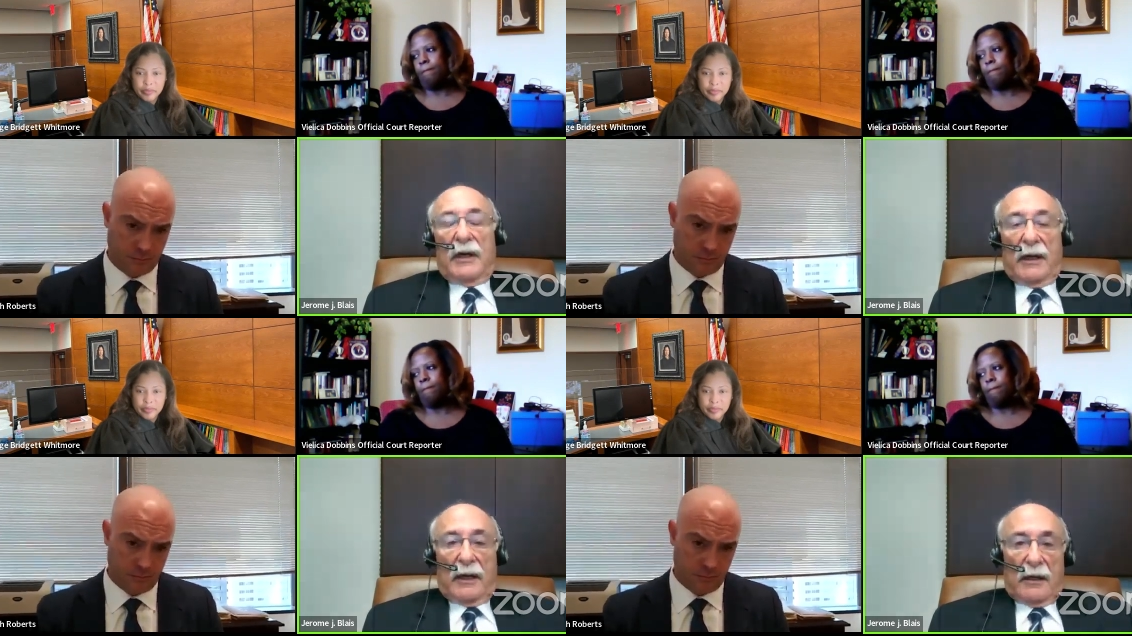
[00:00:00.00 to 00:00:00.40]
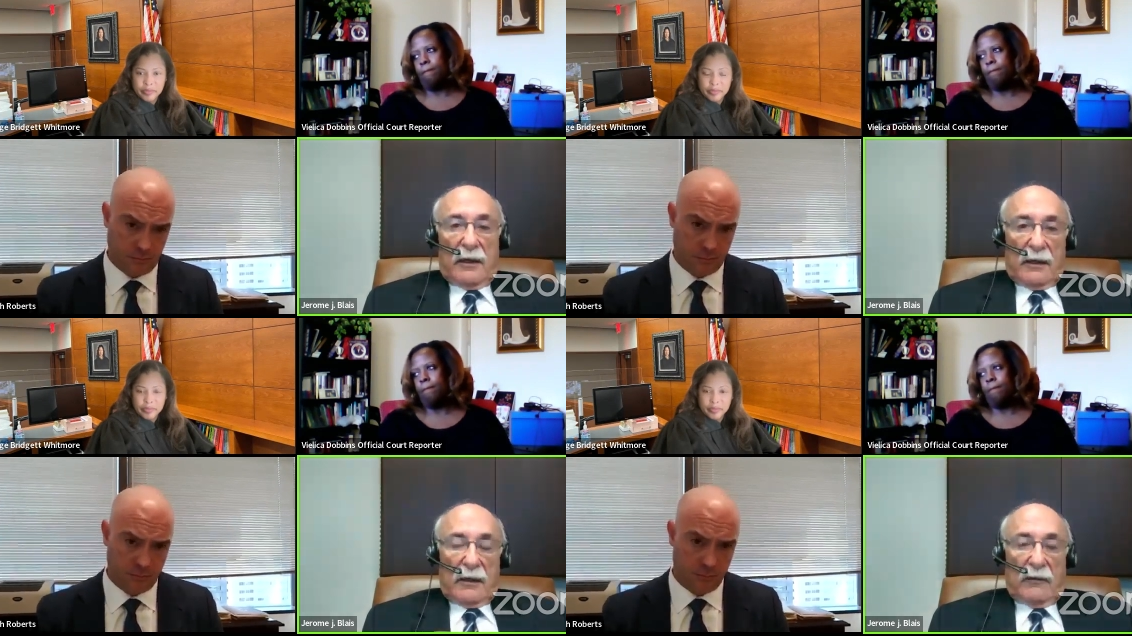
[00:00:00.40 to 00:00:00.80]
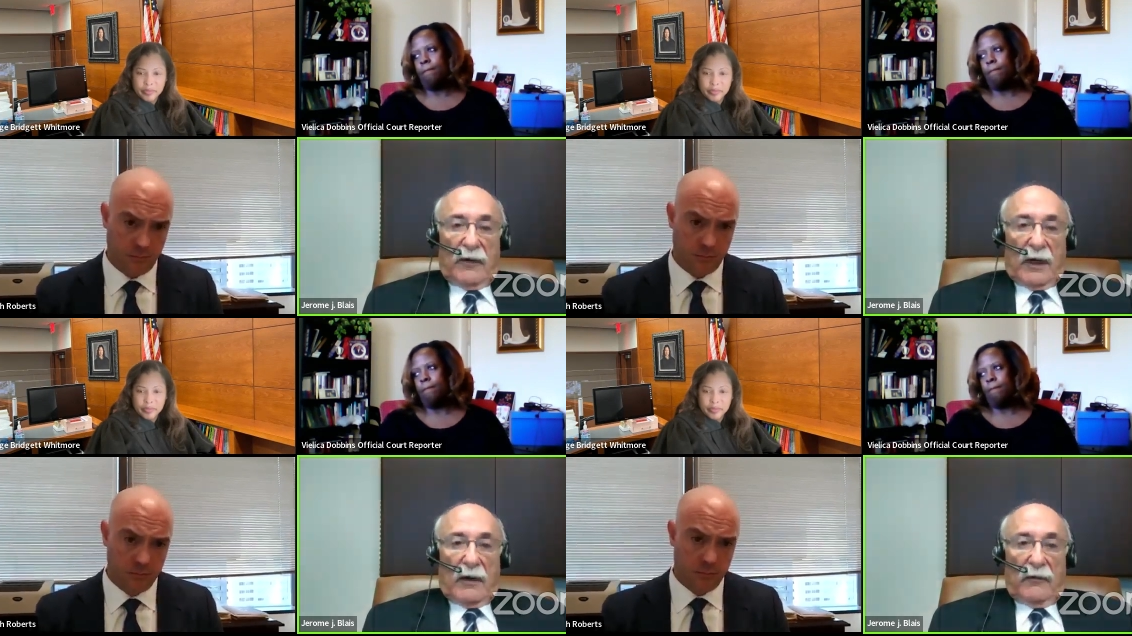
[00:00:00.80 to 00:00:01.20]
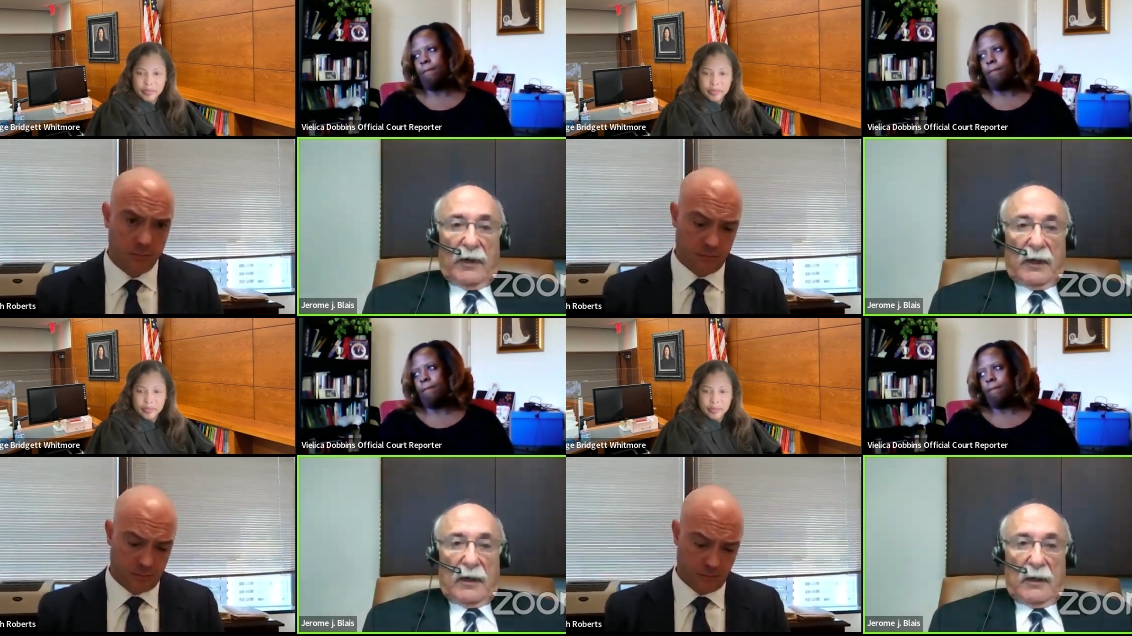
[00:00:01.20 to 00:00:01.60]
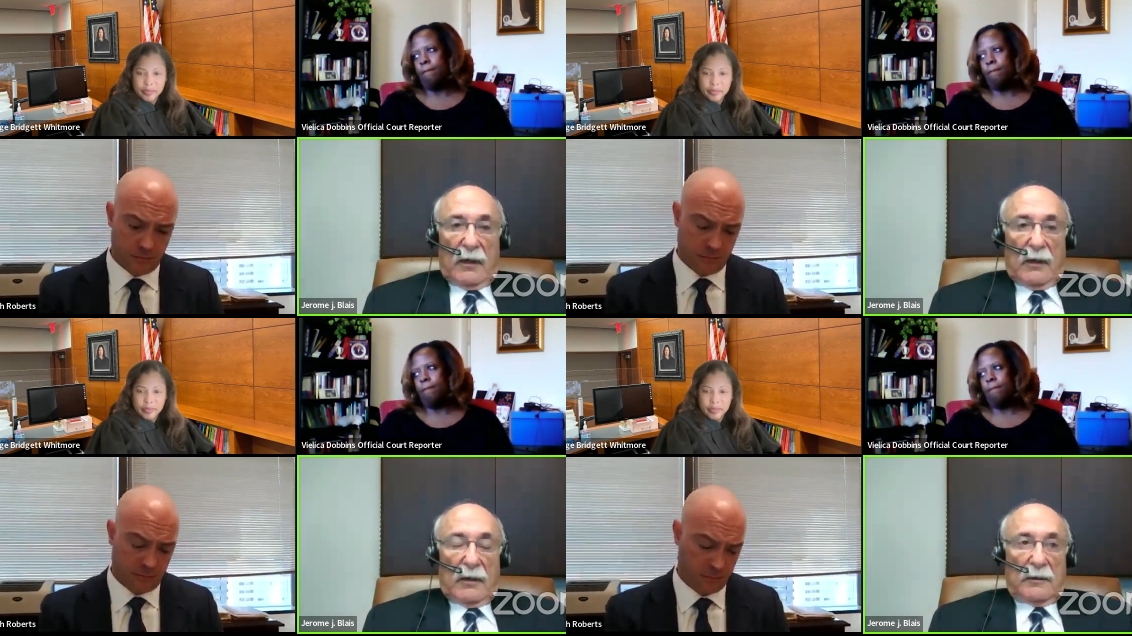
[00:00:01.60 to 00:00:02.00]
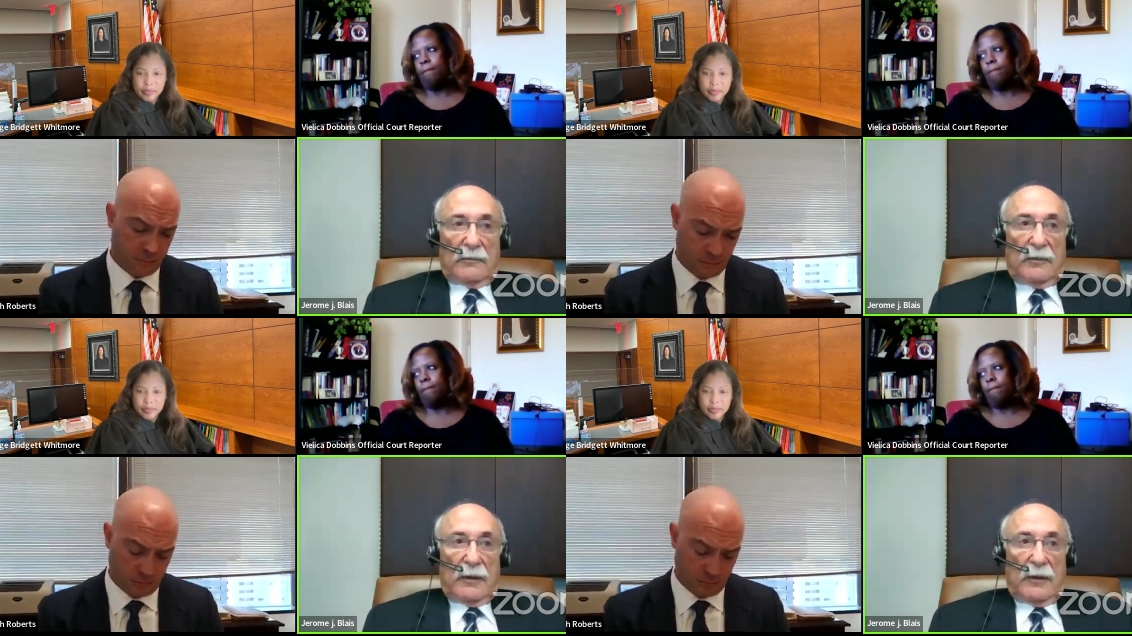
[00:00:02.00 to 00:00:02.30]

Speaker 1: and involving uh,